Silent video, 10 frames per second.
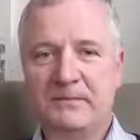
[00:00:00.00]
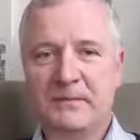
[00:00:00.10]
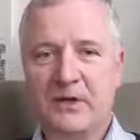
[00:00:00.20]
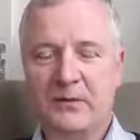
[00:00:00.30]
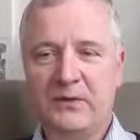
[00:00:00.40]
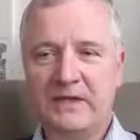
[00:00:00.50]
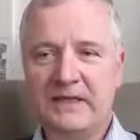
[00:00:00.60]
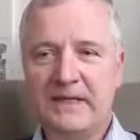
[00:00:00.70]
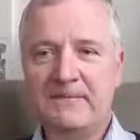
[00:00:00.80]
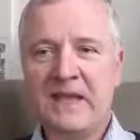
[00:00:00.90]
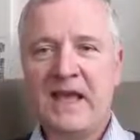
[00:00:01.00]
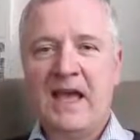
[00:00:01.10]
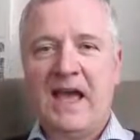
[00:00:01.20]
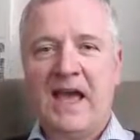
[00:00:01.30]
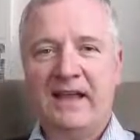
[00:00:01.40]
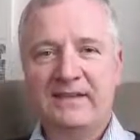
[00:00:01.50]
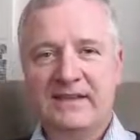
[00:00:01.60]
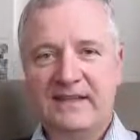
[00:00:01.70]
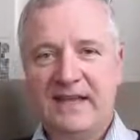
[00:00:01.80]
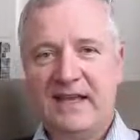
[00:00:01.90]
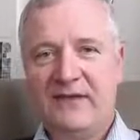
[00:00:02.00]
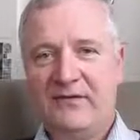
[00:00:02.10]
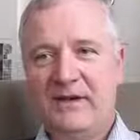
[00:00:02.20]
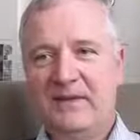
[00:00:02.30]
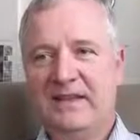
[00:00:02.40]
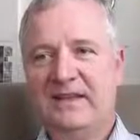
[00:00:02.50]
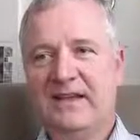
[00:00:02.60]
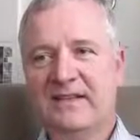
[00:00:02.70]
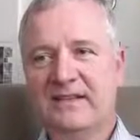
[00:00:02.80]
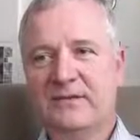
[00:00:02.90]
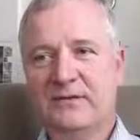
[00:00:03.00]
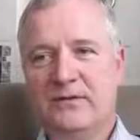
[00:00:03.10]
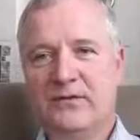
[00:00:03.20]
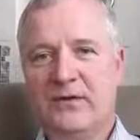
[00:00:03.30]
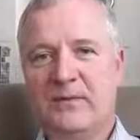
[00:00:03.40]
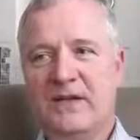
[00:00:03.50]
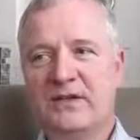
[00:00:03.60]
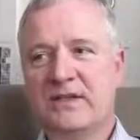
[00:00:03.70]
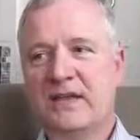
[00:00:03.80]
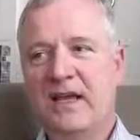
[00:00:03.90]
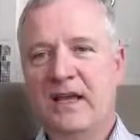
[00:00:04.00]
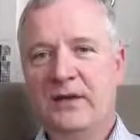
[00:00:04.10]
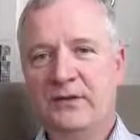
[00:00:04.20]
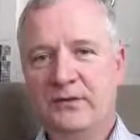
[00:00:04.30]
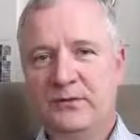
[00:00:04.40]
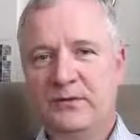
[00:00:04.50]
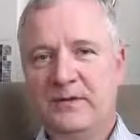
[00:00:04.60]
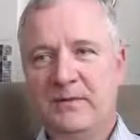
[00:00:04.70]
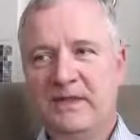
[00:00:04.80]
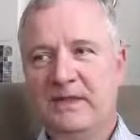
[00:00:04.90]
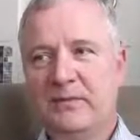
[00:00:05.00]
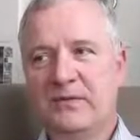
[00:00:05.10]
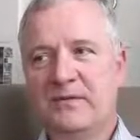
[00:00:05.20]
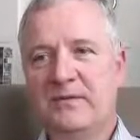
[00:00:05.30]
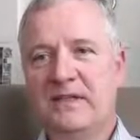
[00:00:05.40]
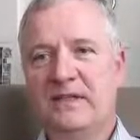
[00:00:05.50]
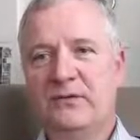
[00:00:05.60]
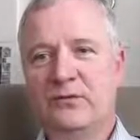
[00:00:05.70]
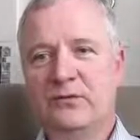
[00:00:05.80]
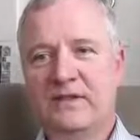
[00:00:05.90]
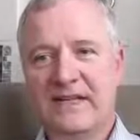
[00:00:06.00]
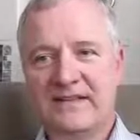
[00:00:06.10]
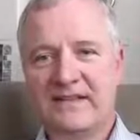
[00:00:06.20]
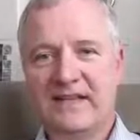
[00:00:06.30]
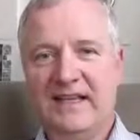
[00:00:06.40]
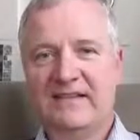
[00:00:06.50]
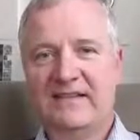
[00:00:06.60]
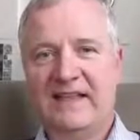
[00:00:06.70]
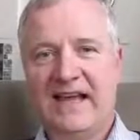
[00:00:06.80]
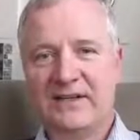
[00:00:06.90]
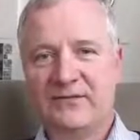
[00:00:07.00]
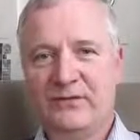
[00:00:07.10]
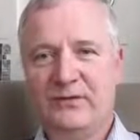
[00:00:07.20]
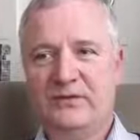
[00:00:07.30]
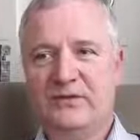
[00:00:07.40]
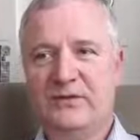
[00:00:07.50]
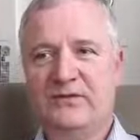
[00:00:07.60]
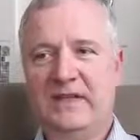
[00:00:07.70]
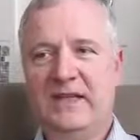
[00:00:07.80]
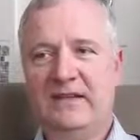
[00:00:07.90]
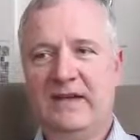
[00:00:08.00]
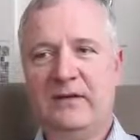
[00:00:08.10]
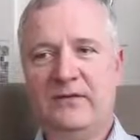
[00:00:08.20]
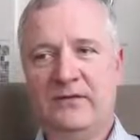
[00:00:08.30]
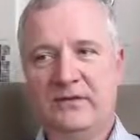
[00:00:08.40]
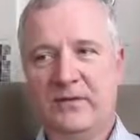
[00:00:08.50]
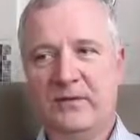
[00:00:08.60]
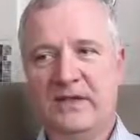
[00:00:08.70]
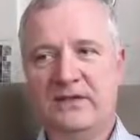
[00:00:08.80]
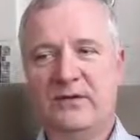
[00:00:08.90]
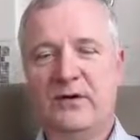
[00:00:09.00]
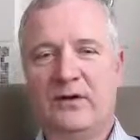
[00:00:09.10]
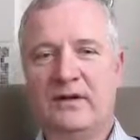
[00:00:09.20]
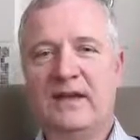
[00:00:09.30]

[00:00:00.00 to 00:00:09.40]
community, and they have limited access to information due to limited possibility to translate large volumes of data of information or